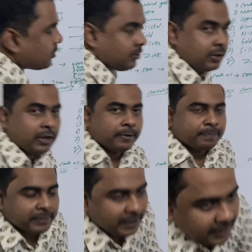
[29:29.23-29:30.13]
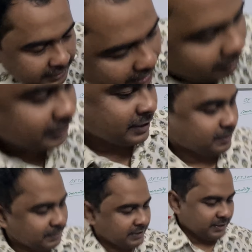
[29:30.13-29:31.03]
Okay. Now let
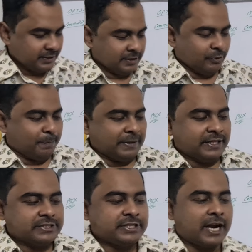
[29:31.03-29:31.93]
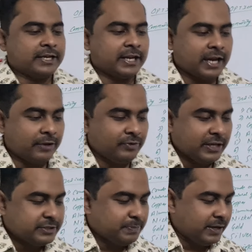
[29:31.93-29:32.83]
me open the chart and I will
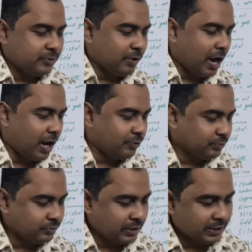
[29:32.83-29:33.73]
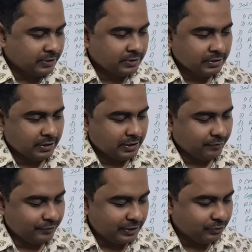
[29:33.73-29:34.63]
explain you how and
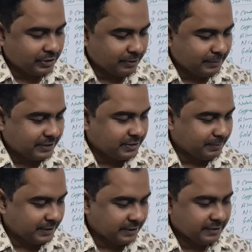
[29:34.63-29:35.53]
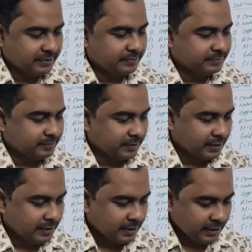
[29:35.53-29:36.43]
when you can make the money.
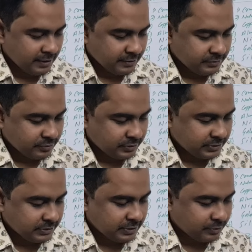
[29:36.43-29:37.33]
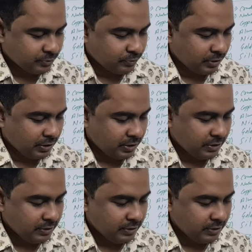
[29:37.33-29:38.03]
So this is the crude oil.